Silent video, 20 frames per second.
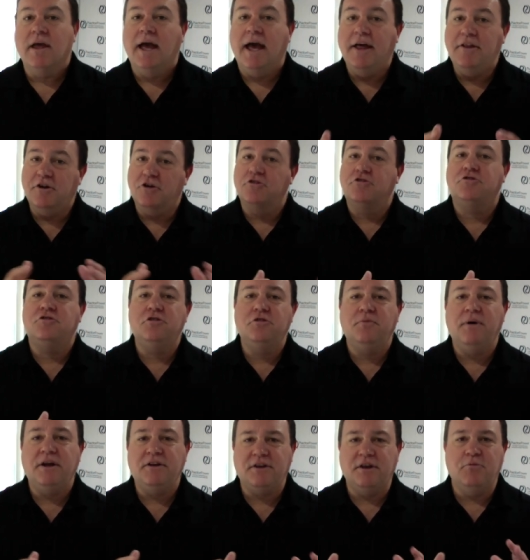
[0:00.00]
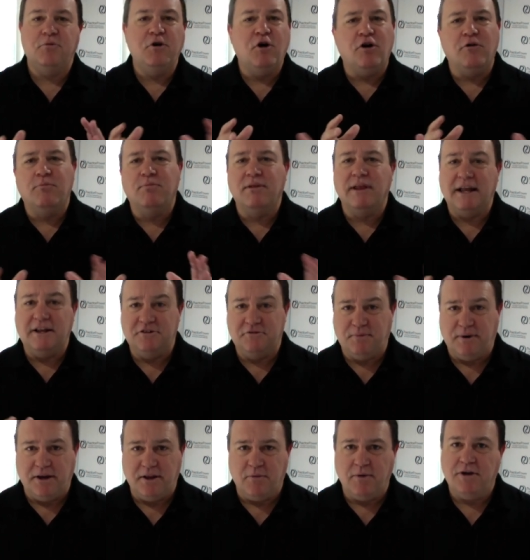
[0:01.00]
And there's two bases, and we all blends
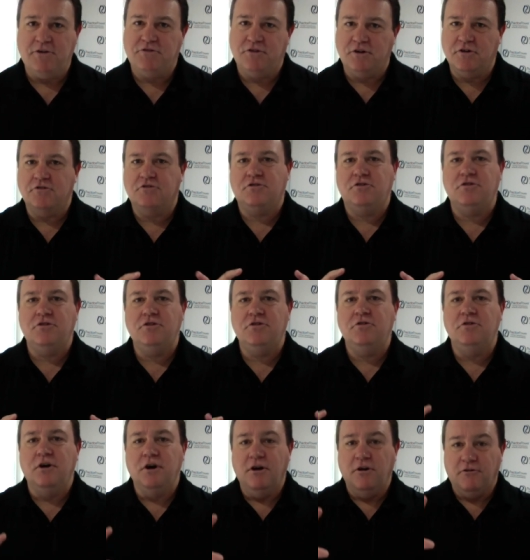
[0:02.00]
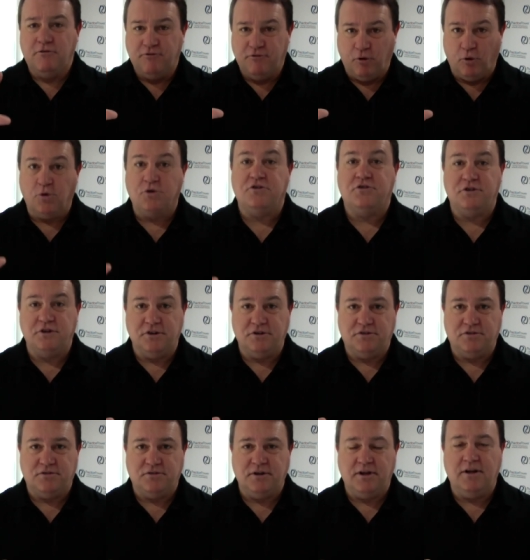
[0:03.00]
by the way, so there's two
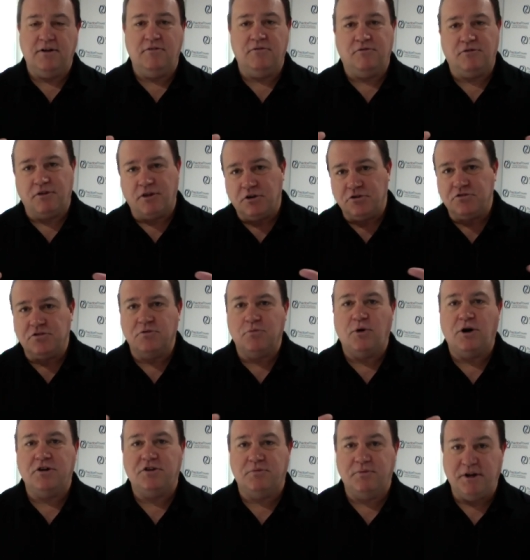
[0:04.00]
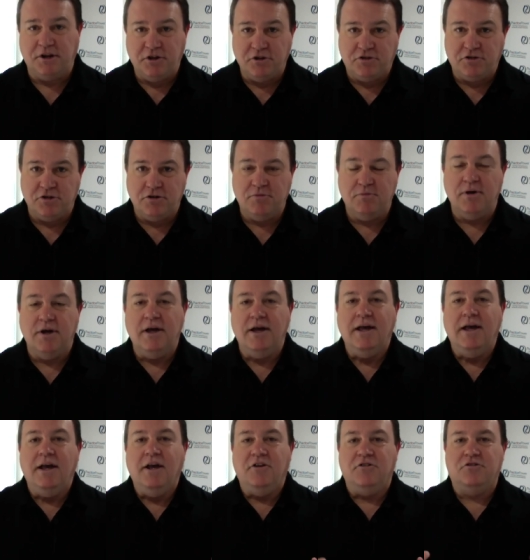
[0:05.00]
forces. And for those that watch me on YouTube,
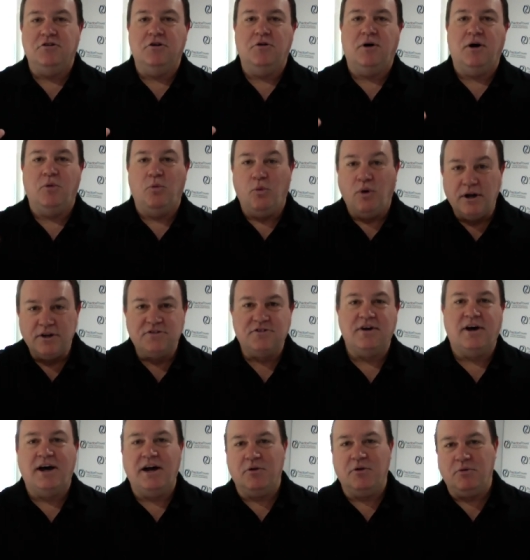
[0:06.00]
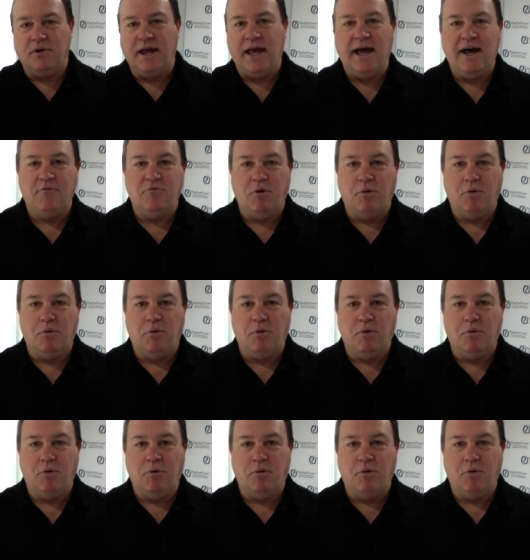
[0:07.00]
so on one side we have